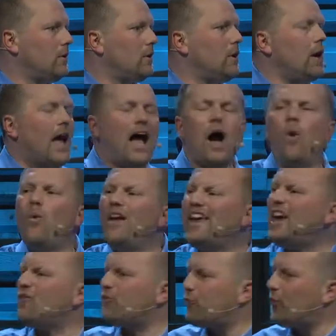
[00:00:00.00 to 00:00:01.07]
How we
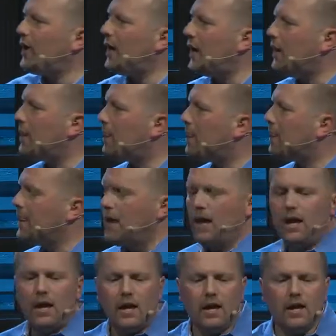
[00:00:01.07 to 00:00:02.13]
get free
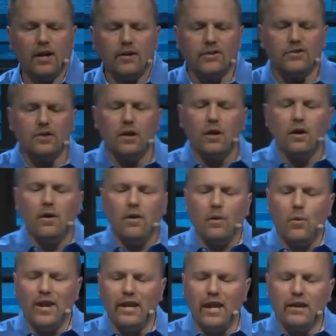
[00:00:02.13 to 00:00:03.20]
is
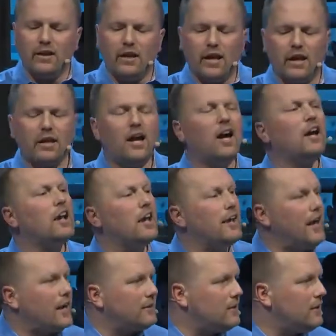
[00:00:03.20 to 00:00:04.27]
we need to get
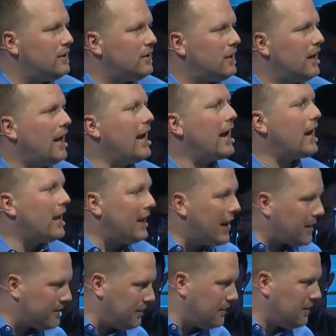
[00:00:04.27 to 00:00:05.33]
unconnected and
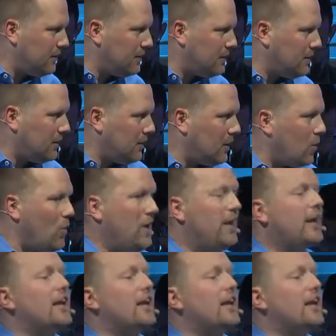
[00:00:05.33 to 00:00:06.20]
connected. We need to get